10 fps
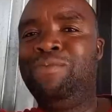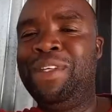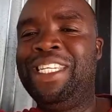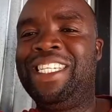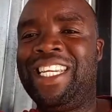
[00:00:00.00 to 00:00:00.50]

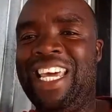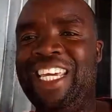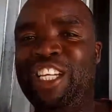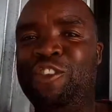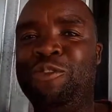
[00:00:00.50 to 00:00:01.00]
been
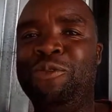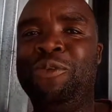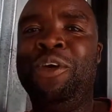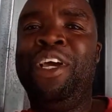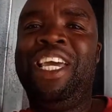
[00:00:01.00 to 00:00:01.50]
trying to
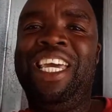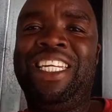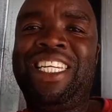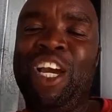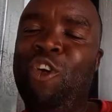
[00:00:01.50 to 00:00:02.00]

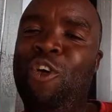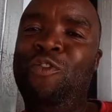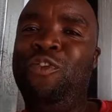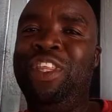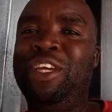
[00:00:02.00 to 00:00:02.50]
take
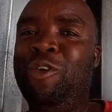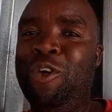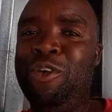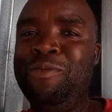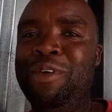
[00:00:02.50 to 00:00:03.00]
off the economy